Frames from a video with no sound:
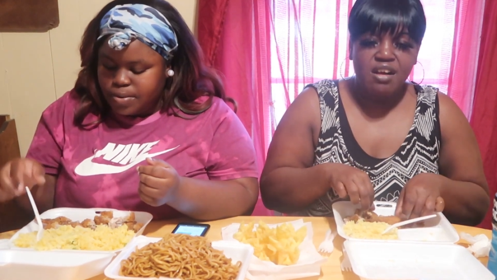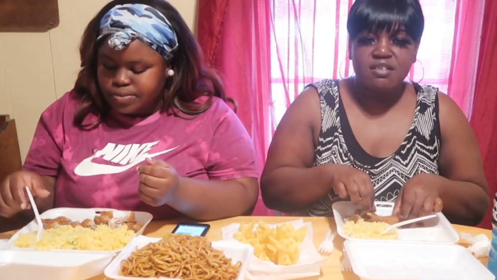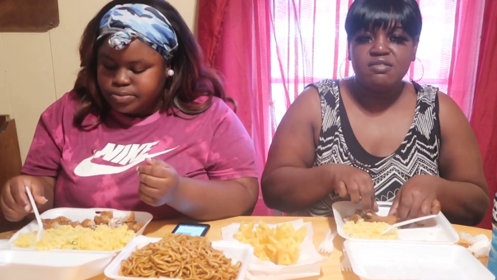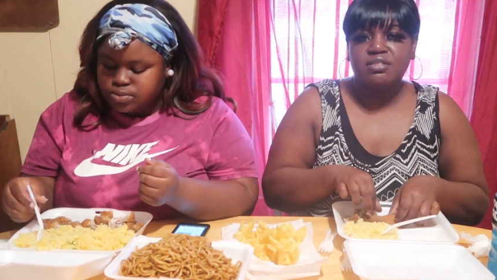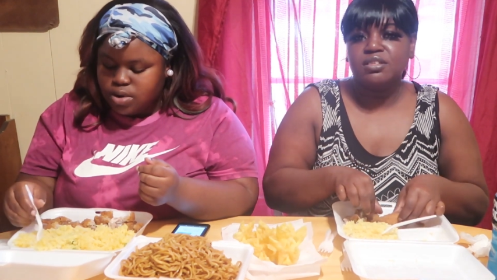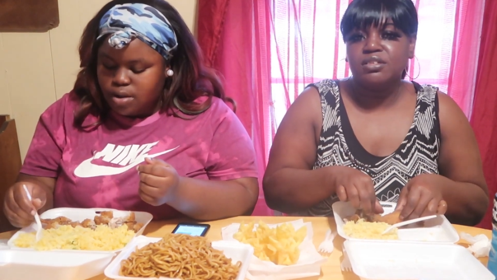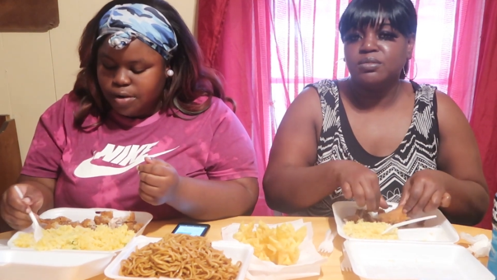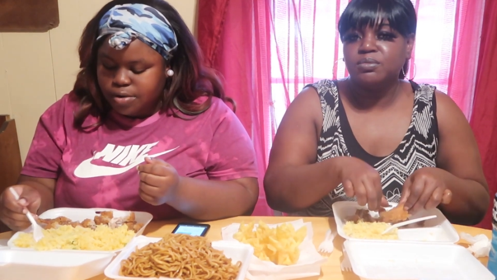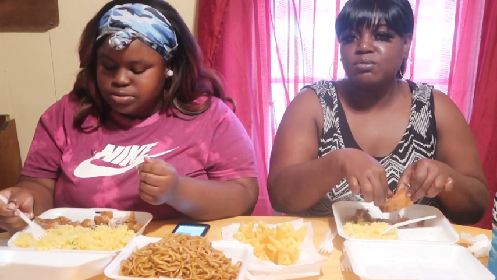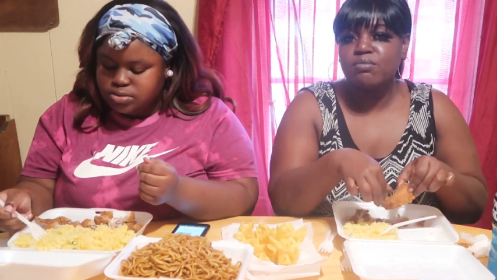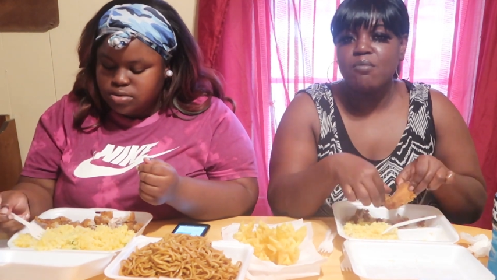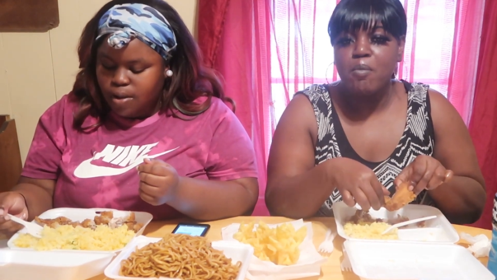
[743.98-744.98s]
Speaker 1: I don't
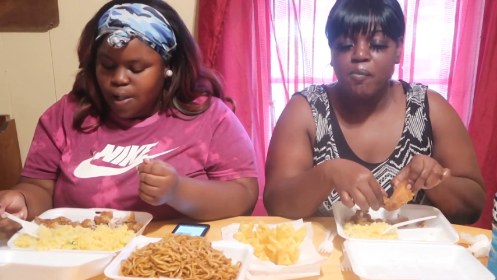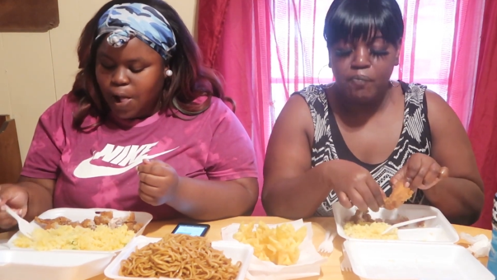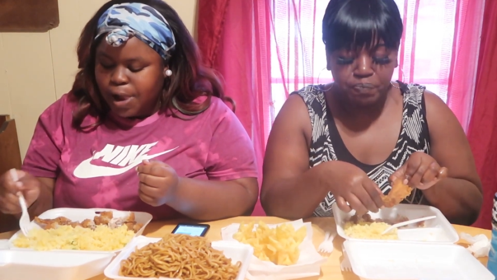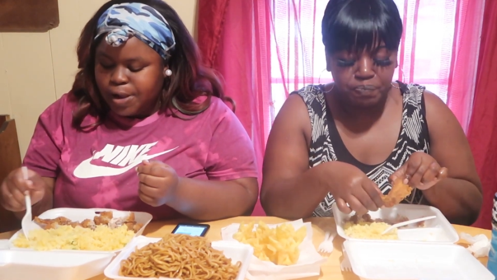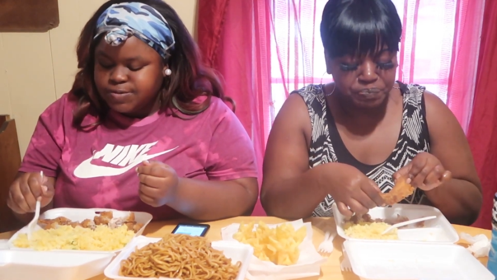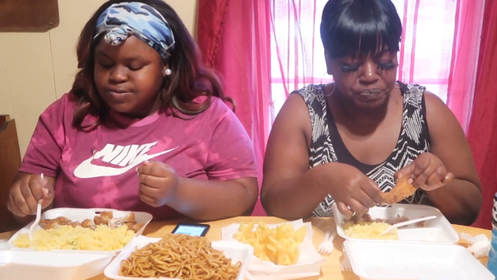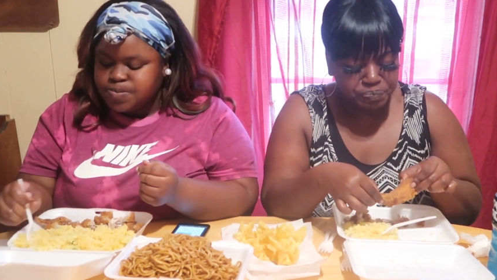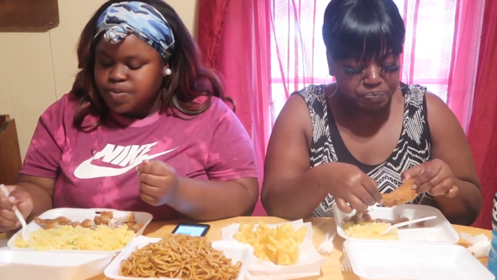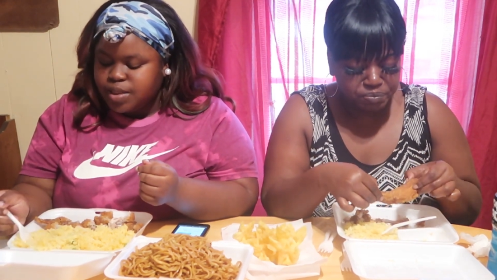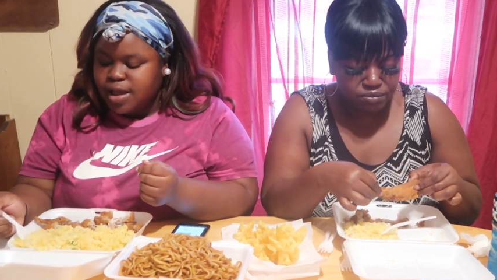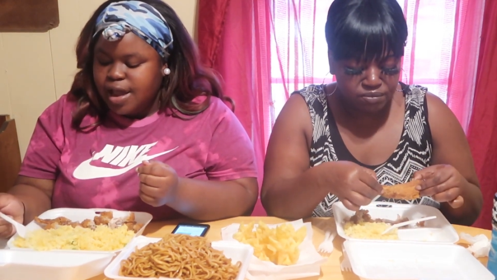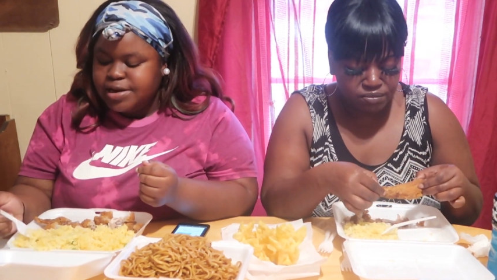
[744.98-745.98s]
know.
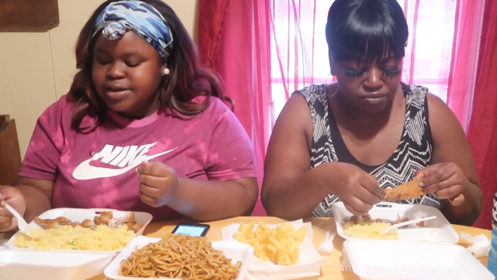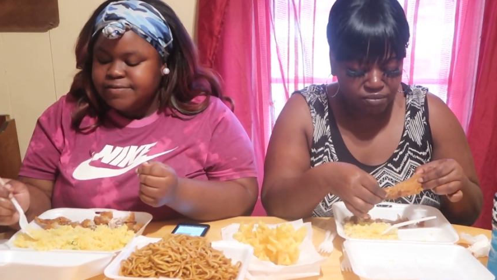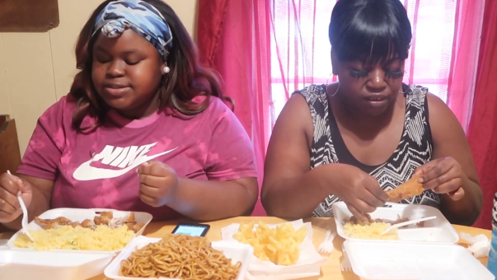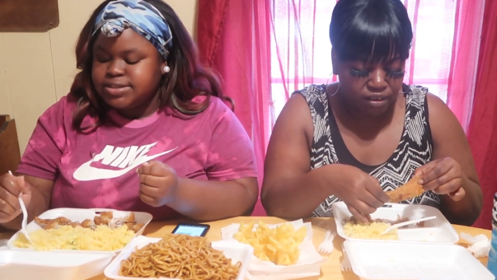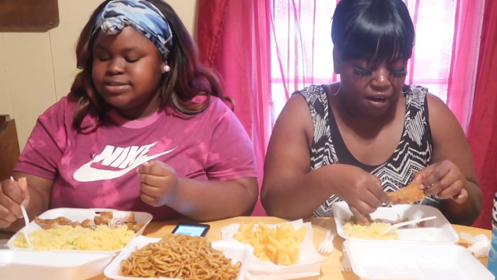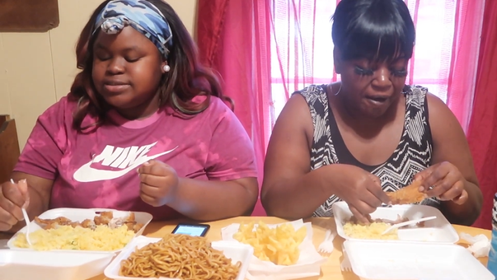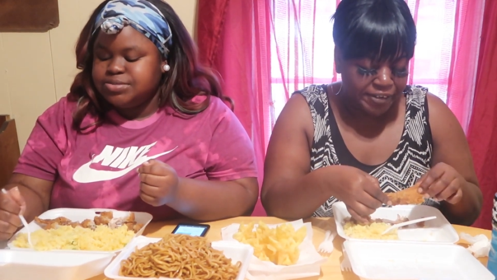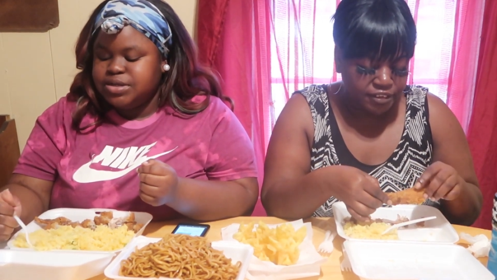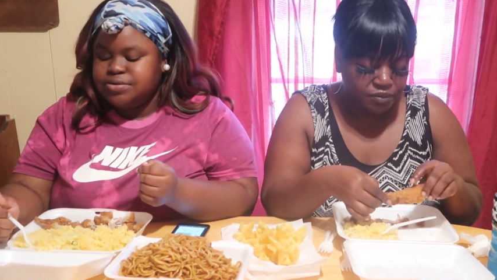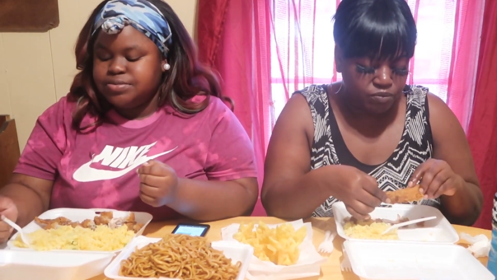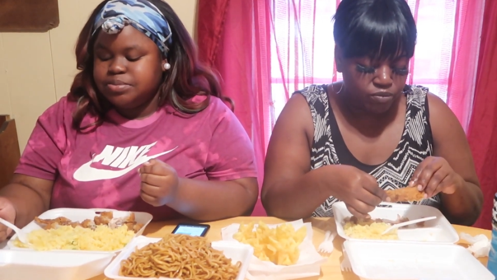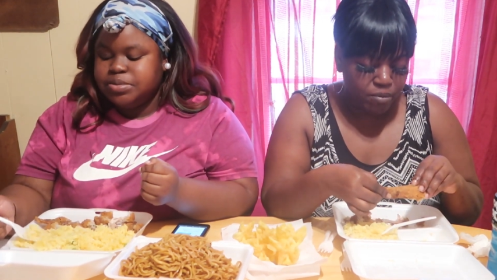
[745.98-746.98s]
I never seen a
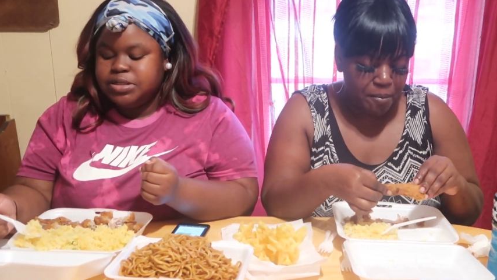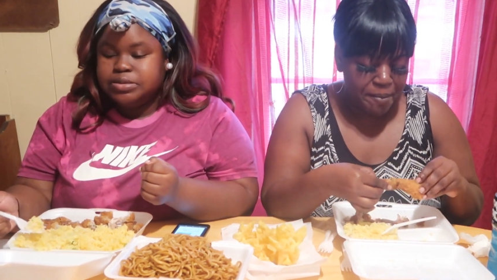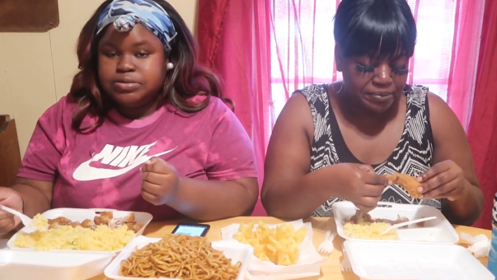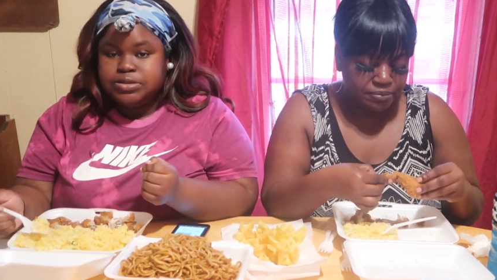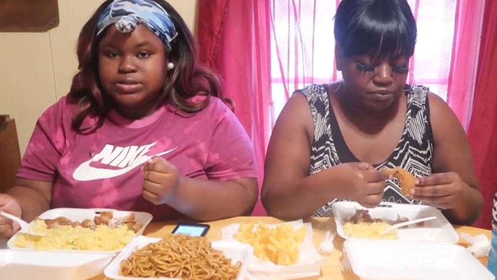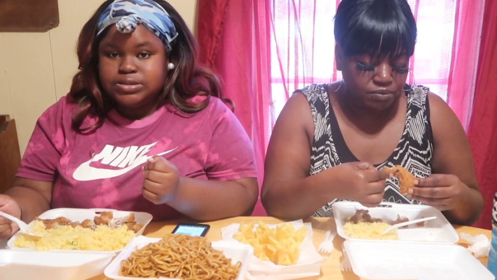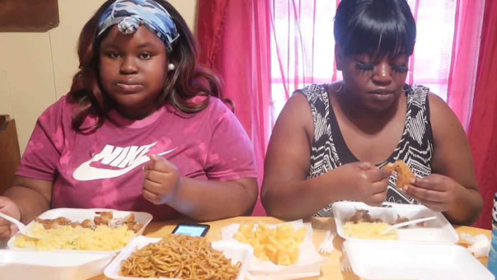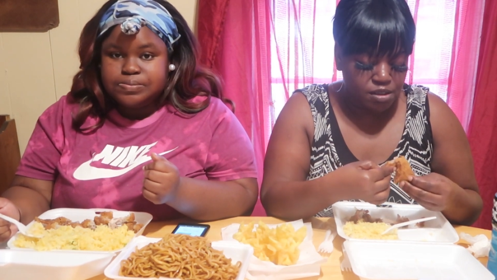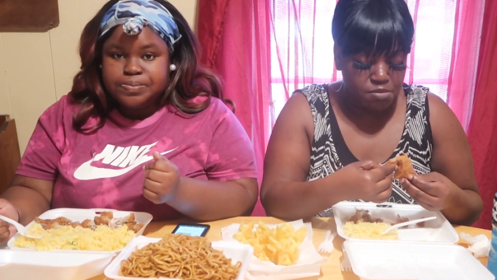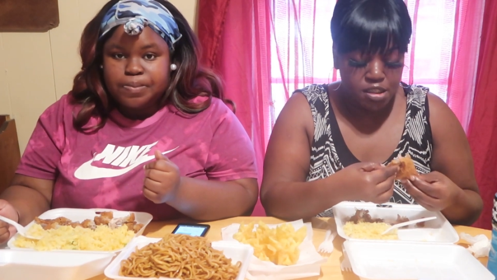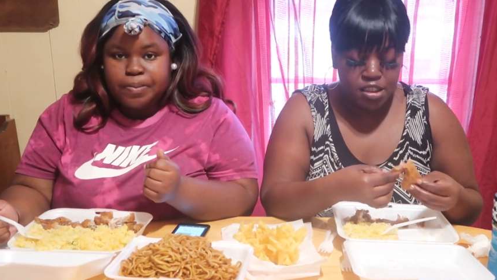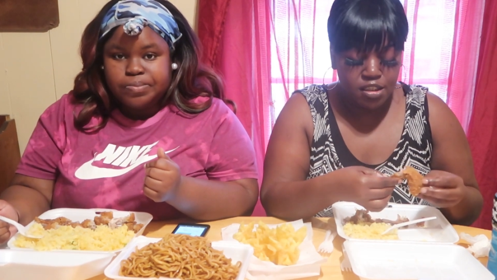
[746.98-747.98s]
man with a belly piercing.
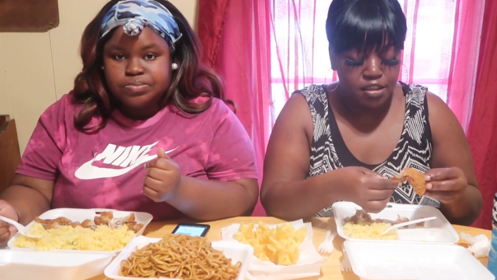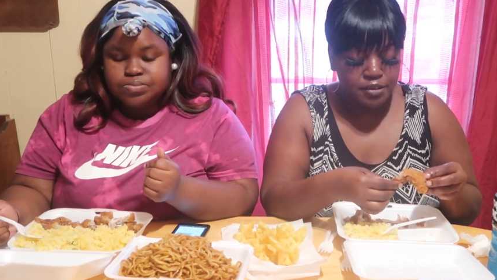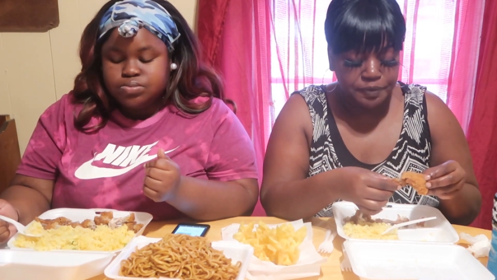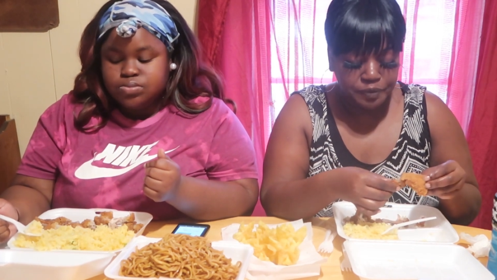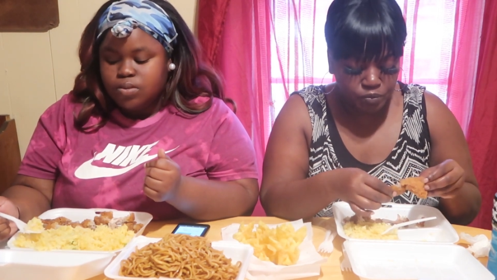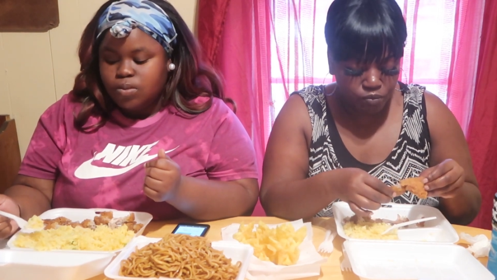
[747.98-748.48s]
Me either.